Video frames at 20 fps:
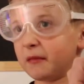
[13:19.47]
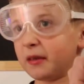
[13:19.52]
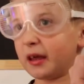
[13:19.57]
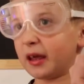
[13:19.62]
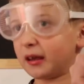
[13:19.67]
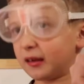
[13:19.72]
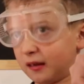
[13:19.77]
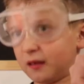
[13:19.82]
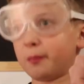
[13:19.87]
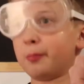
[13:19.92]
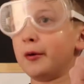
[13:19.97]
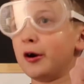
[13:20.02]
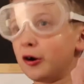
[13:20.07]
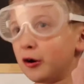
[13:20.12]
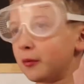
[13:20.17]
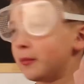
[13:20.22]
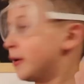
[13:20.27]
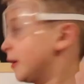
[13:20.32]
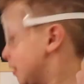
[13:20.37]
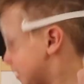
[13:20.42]

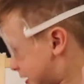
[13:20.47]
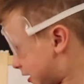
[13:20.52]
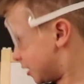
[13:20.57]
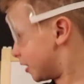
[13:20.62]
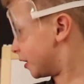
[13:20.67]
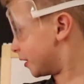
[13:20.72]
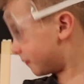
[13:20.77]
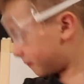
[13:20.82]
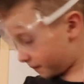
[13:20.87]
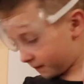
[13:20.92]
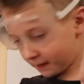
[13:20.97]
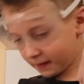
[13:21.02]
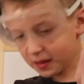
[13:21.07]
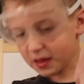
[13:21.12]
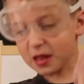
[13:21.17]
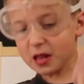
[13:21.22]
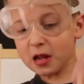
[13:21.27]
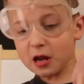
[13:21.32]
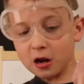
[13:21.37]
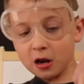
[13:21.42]
Experiment kit.
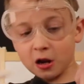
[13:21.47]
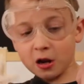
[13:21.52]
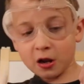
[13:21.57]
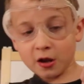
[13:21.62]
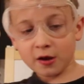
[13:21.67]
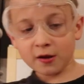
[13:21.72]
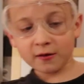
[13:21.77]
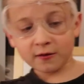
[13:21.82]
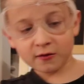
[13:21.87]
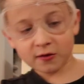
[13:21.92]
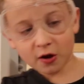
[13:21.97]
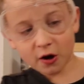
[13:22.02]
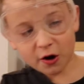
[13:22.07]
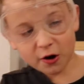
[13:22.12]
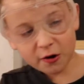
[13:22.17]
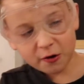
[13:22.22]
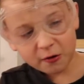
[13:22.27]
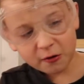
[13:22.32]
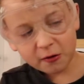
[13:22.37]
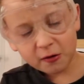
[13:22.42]

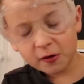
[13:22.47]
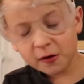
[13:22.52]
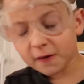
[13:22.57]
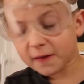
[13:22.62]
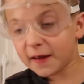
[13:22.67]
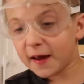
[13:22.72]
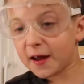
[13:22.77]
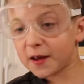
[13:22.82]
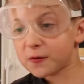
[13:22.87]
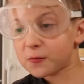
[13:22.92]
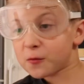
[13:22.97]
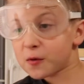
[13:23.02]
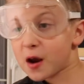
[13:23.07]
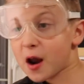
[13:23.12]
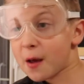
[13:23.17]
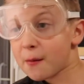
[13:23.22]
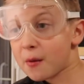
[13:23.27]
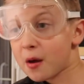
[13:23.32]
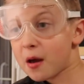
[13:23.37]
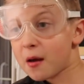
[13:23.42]
So that's what
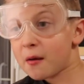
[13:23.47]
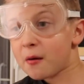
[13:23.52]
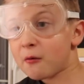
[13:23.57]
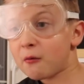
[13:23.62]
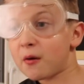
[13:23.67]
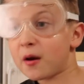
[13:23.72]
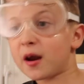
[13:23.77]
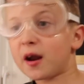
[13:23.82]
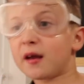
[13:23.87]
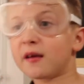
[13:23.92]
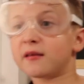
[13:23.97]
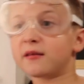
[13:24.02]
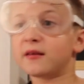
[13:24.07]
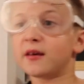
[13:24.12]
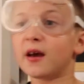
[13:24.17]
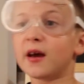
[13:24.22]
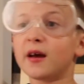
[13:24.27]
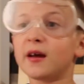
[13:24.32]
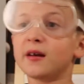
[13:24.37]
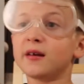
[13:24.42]
I meant when I
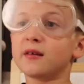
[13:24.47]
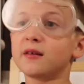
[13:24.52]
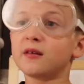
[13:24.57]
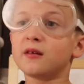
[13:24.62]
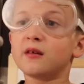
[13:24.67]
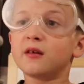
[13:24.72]
said